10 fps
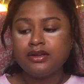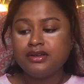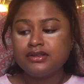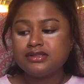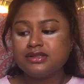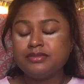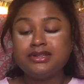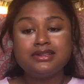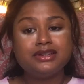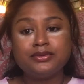
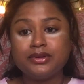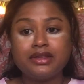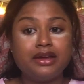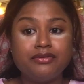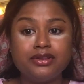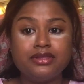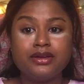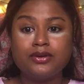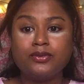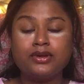Stability with
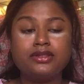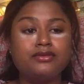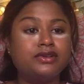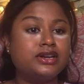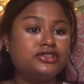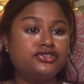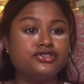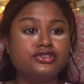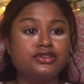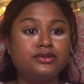everything, with a
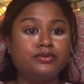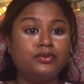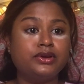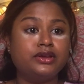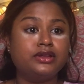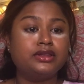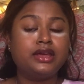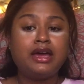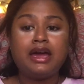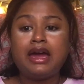relationship, with
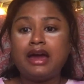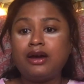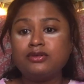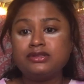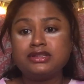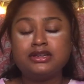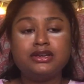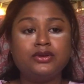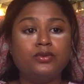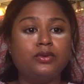
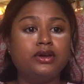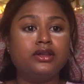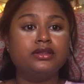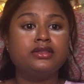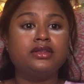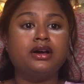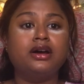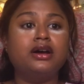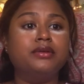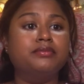housing, with
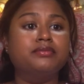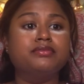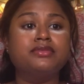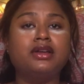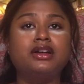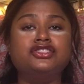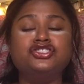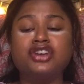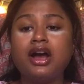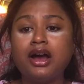a
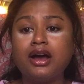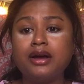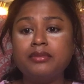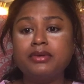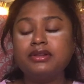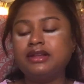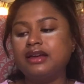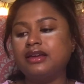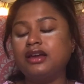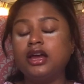job, like